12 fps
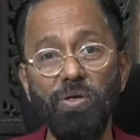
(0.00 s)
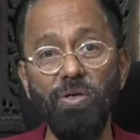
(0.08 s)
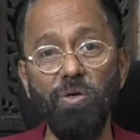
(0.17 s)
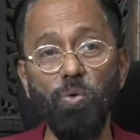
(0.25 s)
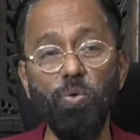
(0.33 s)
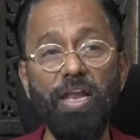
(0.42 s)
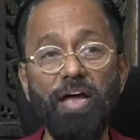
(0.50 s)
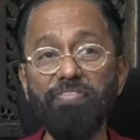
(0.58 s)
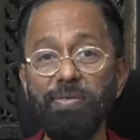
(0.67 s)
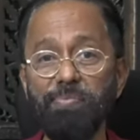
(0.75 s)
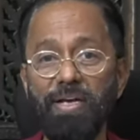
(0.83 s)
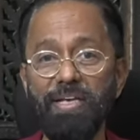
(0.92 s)
who love
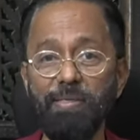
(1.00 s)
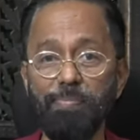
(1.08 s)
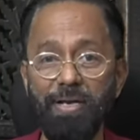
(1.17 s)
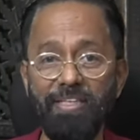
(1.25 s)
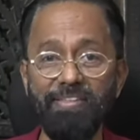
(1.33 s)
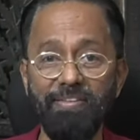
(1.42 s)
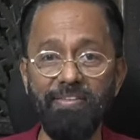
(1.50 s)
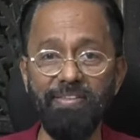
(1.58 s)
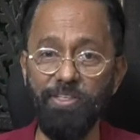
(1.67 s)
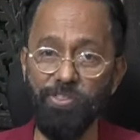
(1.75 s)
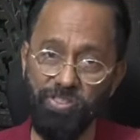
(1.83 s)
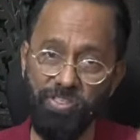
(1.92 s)
him as a brother, there
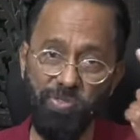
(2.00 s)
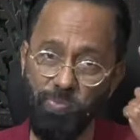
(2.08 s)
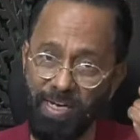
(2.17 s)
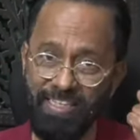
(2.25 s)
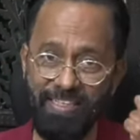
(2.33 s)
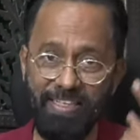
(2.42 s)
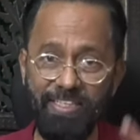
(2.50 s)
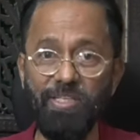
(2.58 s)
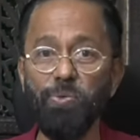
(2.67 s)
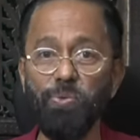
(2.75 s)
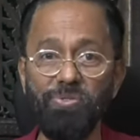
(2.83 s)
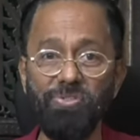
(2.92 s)
is this one lady
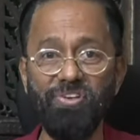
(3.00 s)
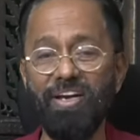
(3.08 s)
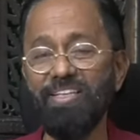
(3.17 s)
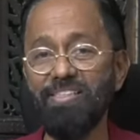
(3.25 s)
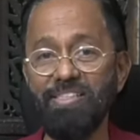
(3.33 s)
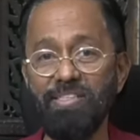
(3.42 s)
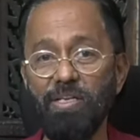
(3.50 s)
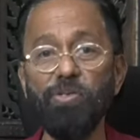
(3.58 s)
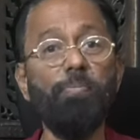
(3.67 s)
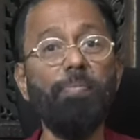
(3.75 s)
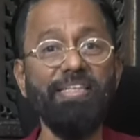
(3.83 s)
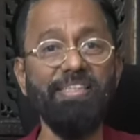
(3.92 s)
who writes a
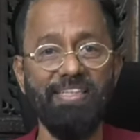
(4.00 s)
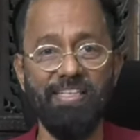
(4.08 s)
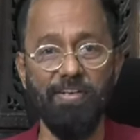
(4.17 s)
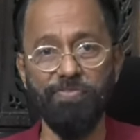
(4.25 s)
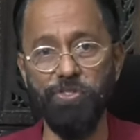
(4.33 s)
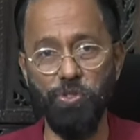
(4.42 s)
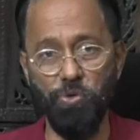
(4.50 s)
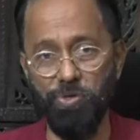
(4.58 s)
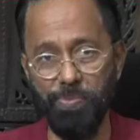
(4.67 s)
romantic love story.